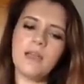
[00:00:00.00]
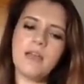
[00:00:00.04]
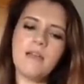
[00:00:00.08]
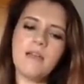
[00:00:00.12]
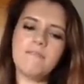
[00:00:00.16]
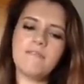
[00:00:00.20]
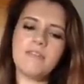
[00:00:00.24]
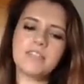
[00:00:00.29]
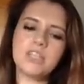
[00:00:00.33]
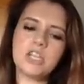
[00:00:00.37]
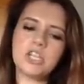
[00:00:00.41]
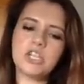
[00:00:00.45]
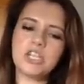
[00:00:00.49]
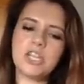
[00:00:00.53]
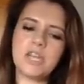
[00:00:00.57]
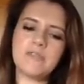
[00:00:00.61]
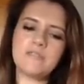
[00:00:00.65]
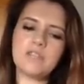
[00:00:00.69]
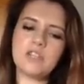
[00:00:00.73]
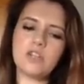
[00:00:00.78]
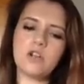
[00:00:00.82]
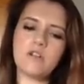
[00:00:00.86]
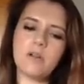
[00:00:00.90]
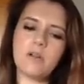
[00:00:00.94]
There's a
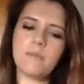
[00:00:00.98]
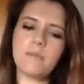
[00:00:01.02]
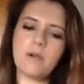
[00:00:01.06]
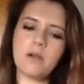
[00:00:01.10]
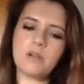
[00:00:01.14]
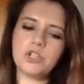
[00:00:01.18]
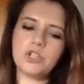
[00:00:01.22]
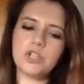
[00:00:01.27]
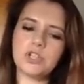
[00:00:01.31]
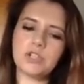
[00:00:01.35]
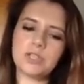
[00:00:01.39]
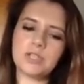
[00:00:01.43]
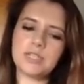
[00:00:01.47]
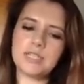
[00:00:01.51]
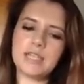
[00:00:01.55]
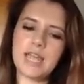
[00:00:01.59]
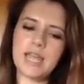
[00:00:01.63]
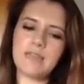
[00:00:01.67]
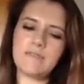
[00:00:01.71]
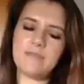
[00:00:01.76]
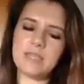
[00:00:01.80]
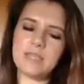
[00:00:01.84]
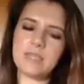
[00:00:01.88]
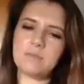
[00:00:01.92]
shift in your emotional
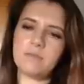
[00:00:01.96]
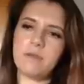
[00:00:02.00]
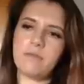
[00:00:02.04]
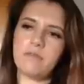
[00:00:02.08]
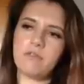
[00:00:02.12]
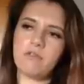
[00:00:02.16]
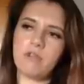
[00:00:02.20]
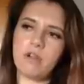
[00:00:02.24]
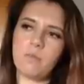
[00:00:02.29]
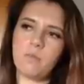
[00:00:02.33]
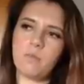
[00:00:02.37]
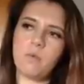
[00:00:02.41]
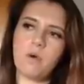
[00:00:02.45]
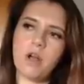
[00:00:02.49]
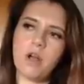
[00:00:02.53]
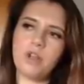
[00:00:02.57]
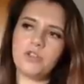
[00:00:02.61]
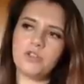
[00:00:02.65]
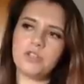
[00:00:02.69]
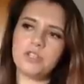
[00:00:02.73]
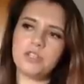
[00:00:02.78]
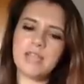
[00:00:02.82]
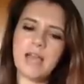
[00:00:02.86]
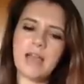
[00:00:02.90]
state this month, group
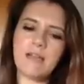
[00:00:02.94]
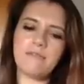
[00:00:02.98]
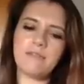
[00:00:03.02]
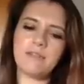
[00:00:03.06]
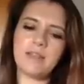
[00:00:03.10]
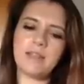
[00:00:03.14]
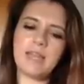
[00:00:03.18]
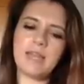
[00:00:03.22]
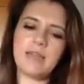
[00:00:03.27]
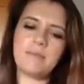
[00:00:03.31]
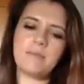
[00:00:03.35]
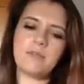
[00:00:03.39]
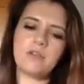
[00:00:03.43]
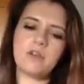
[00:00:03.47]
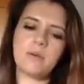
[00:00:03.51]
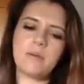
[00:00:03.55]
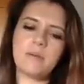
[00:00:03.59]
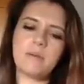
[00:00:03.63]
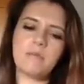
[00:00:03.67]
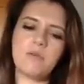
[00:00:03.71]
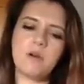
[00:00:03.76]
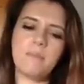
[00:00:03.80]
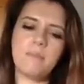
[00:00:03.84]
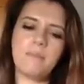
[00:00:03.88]
one. You're definitely
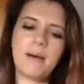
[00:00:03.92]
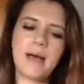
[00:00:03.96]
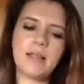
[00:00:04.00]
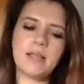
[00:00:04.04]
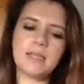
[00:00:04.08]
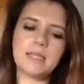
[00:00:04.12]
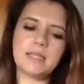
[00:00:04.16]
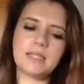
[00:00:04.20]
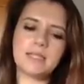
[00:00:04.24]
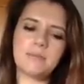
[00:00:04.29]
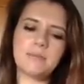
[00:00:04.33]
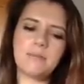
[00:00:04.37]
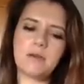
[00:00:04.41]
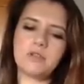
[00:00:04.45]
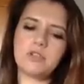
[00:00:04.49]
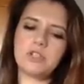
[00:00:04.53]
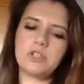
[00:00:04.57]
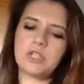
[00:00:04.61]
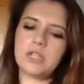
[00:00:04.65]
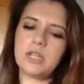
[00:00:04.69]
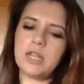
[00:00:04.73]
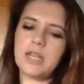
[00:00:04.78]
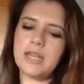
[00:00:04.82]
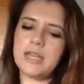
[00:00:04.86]
becoming more balanced
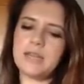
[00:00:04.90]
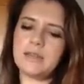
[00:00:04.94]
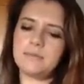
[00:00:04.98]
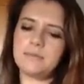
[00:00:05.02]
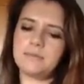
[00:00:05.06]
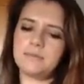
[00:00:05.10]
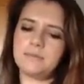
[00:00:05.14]
emotionally.